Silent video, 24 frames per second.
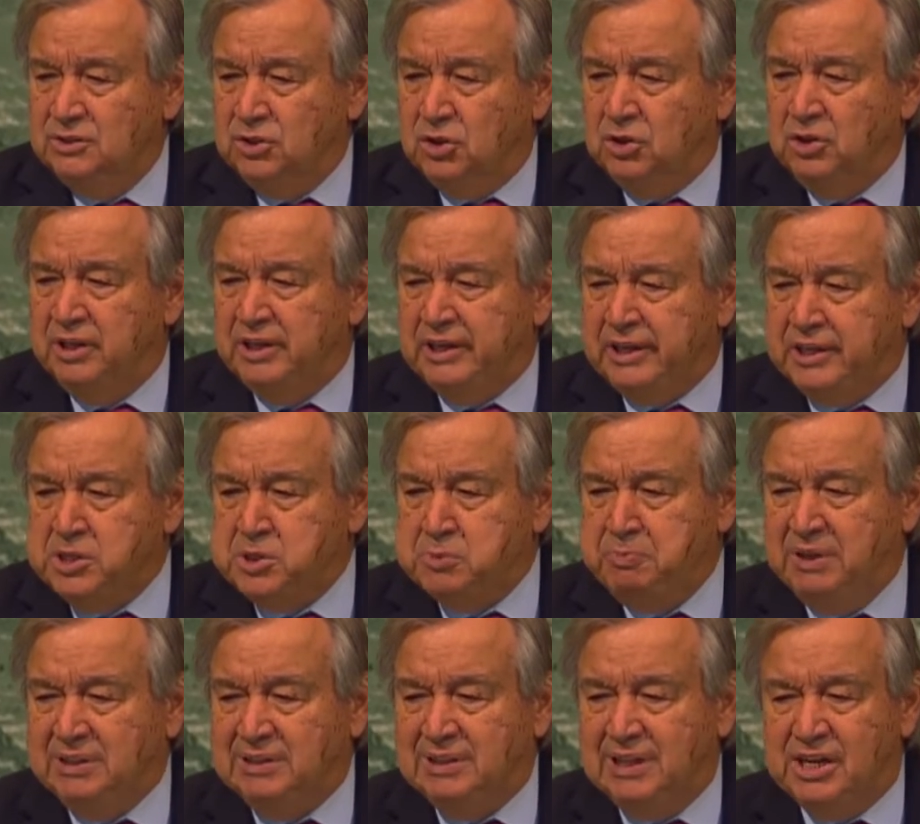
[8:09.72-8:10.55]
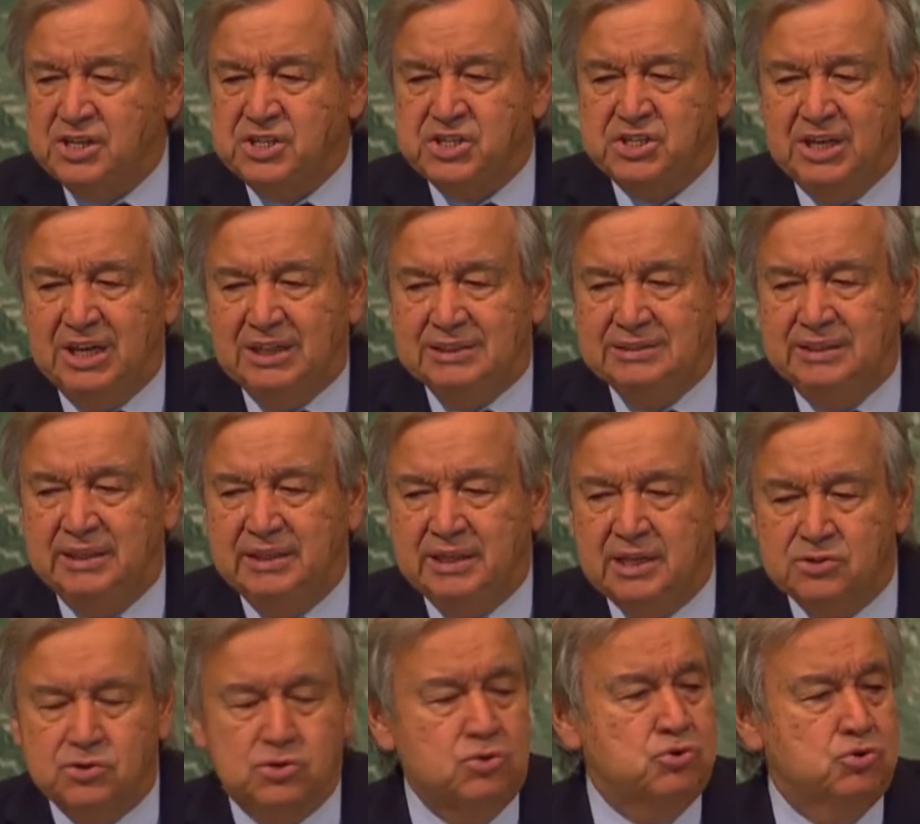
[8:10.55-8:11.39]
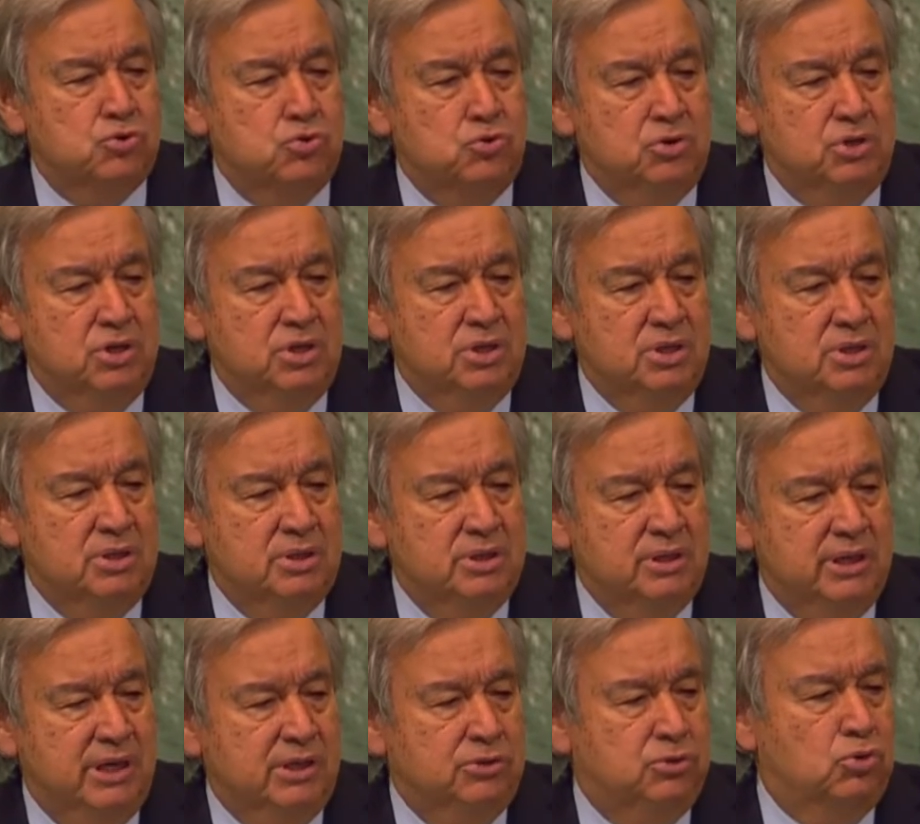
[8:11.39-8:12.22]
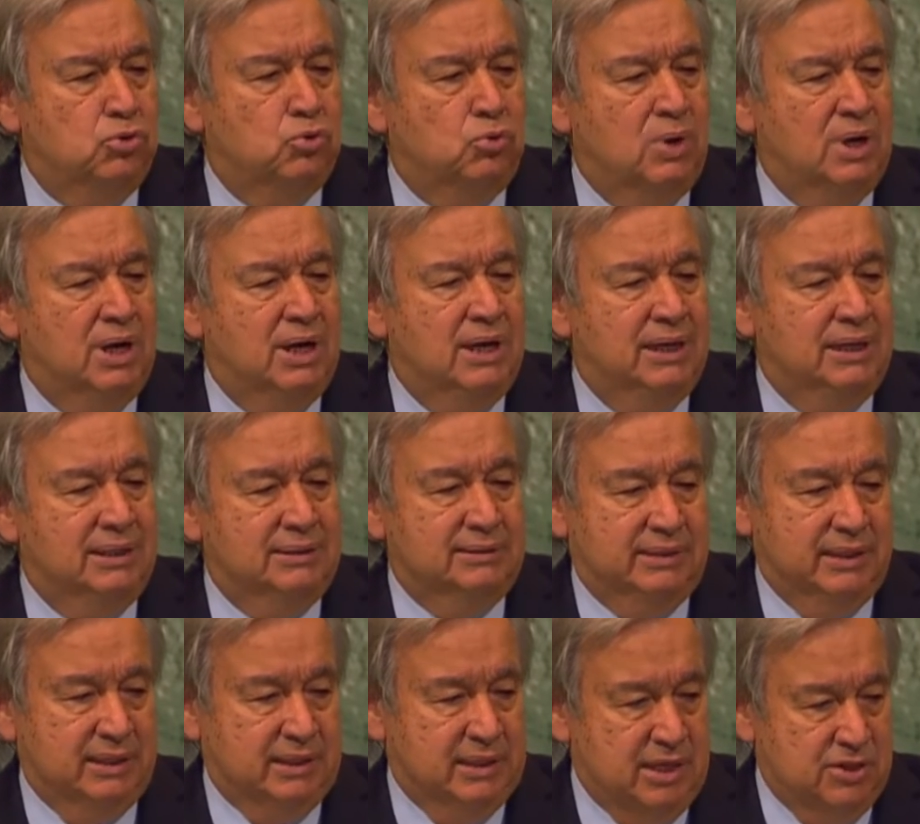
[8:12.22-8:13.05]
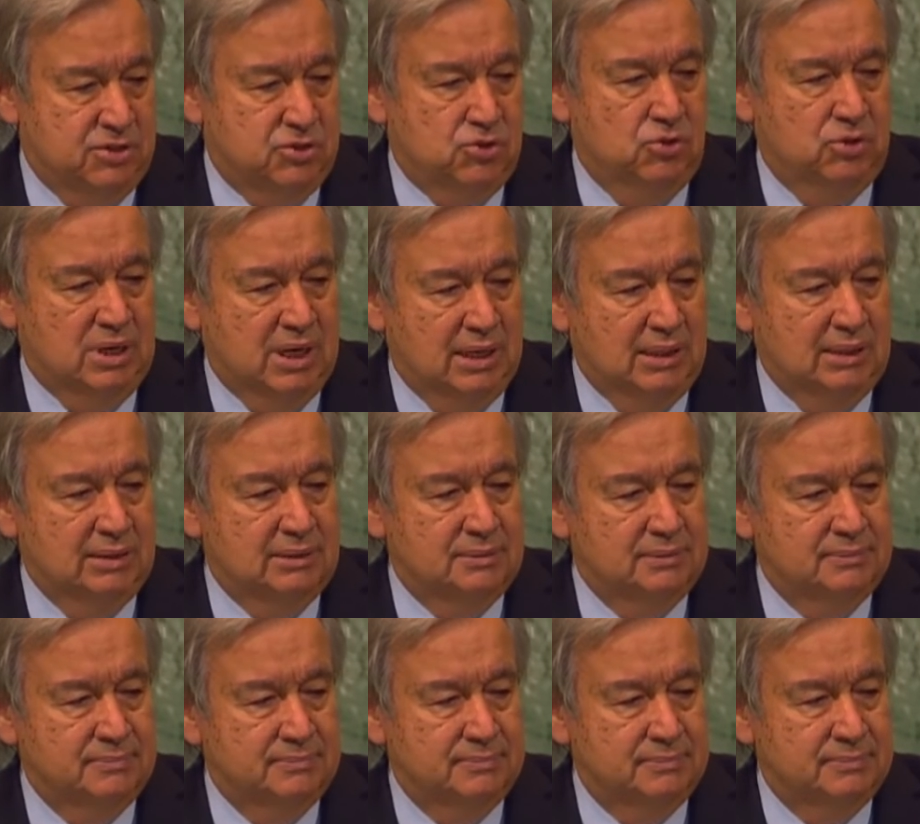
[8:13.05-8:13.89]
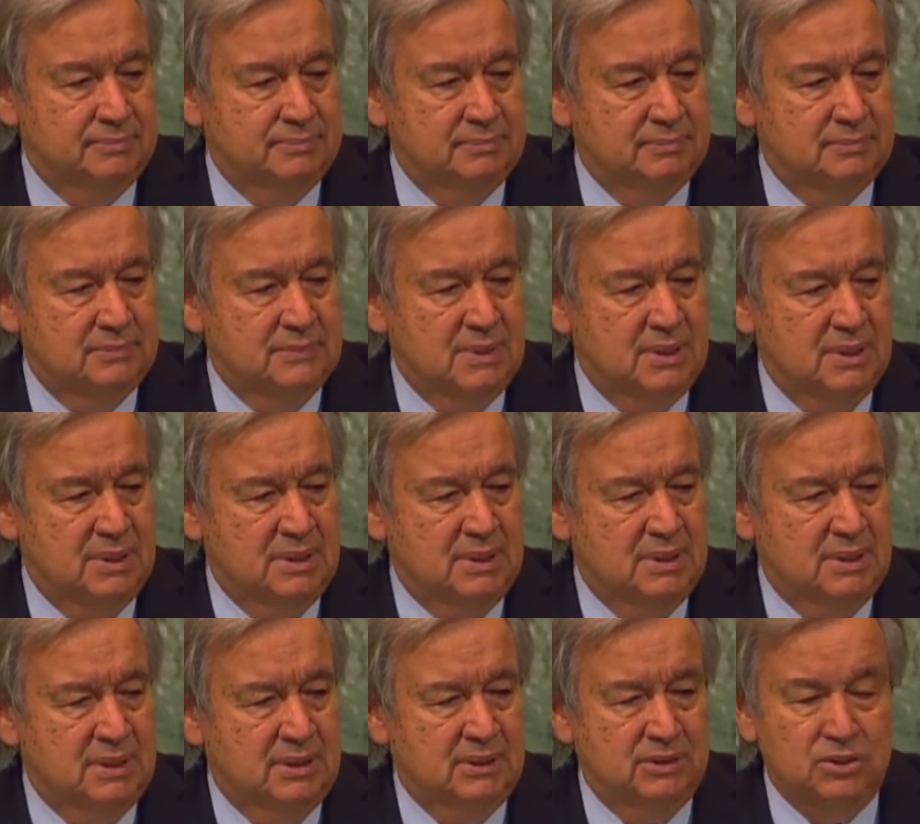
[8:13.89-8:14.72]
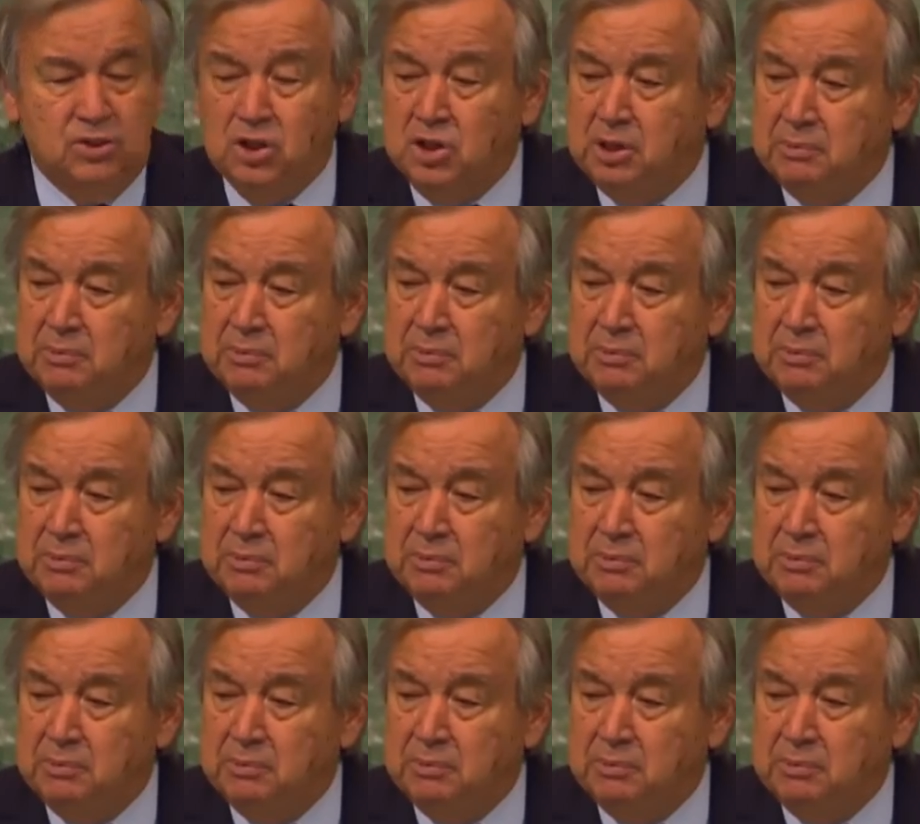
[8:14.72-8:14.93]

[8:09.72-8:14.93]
for peace in line with the United Nations Charter and international law.